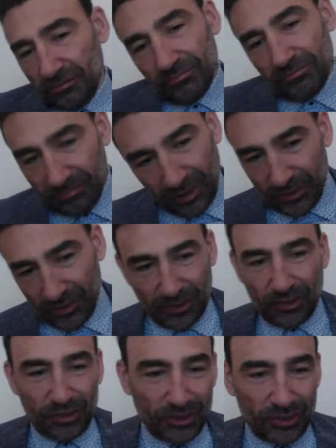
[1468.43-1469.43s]
Not so
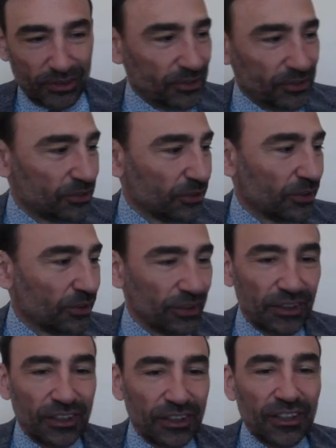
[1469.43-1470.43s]
long.
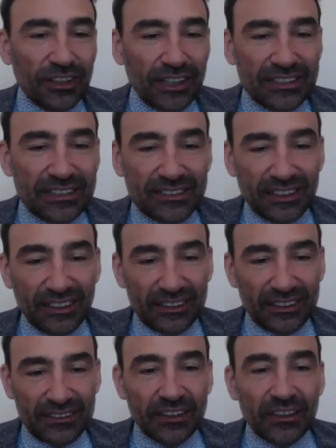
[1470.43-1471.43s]
Let's see
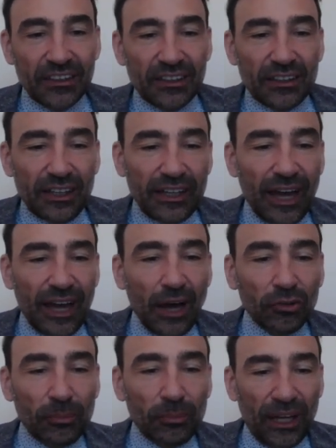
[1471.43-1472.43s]
it.
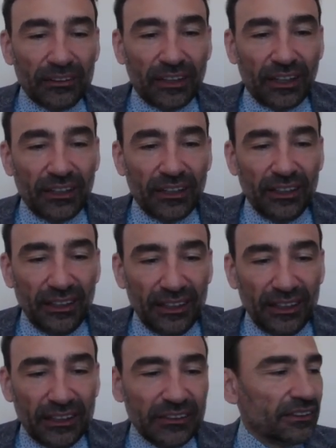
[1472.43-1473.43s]
Automatically, it
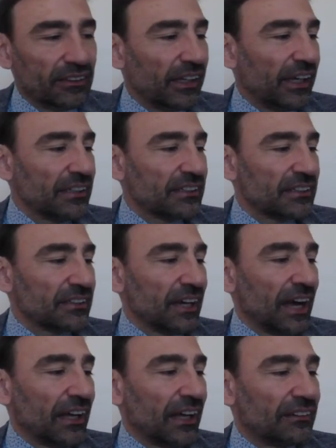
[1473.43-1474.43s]
creates a
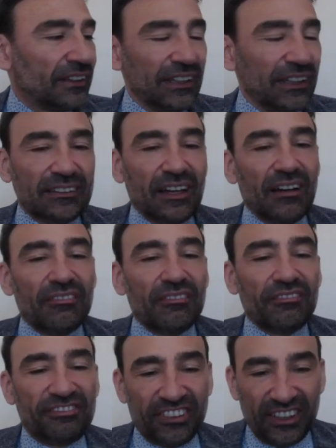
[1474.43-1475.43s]
data
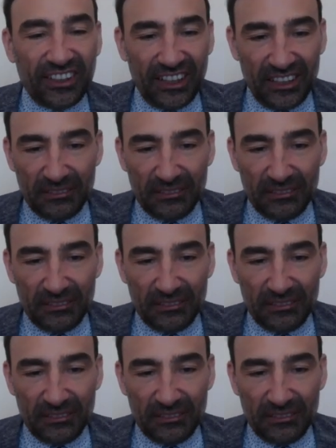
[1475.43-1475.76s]
frame.